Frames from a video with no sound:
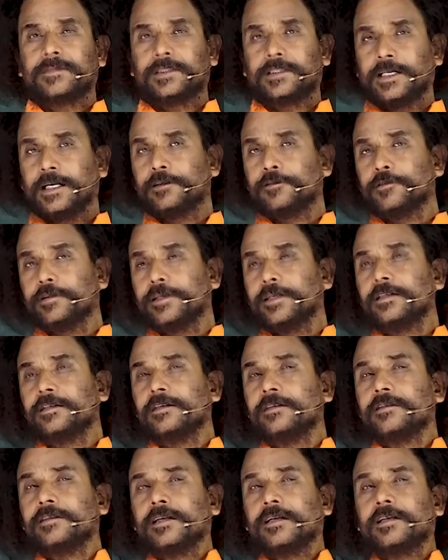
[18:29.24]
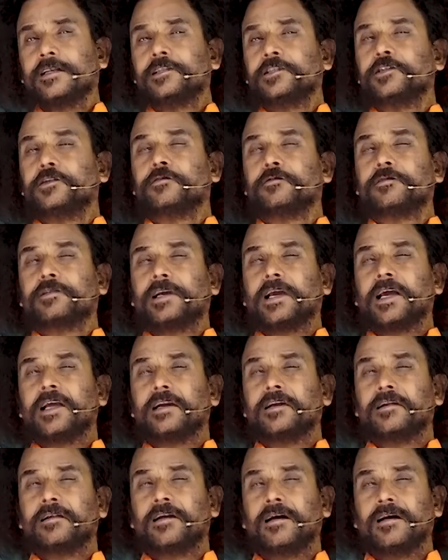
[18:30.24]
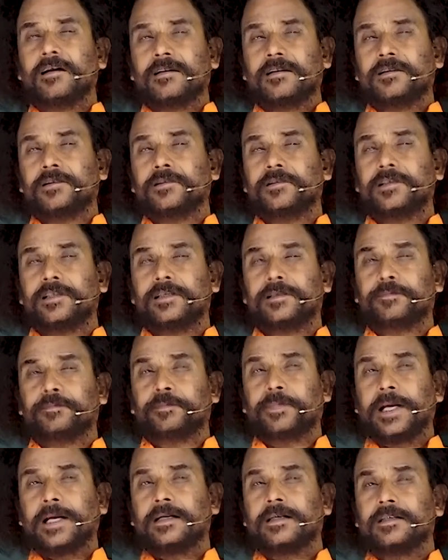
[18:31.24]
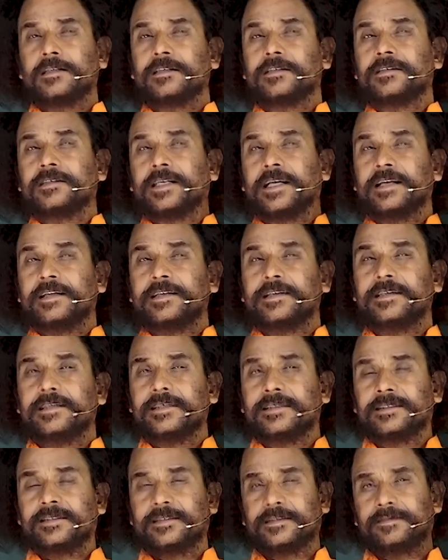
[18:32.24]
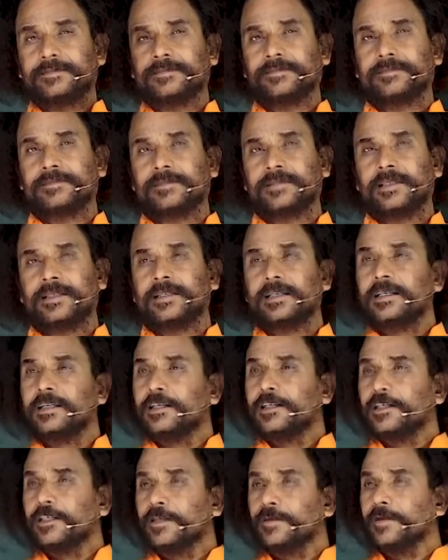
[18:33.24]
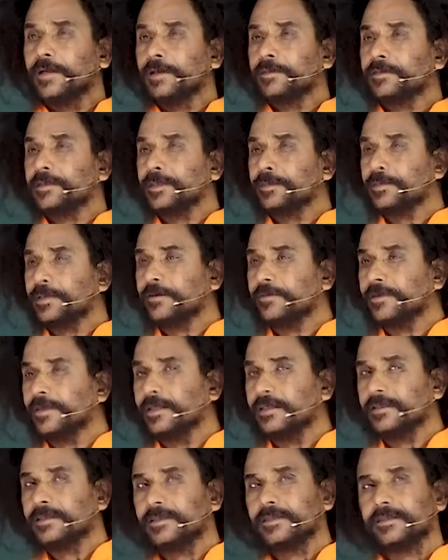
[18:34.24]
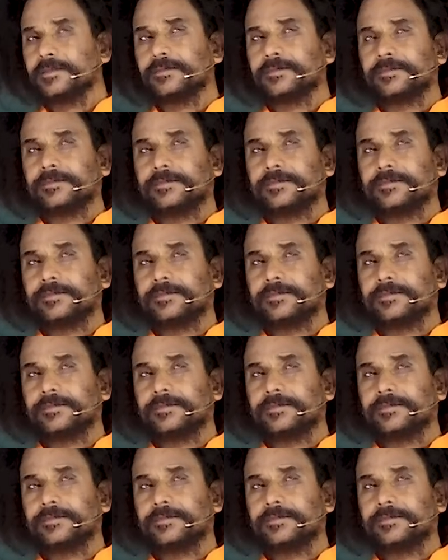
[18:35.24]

Try to raise exactly, you cannot do it. Practice 10 years. You will have some difference.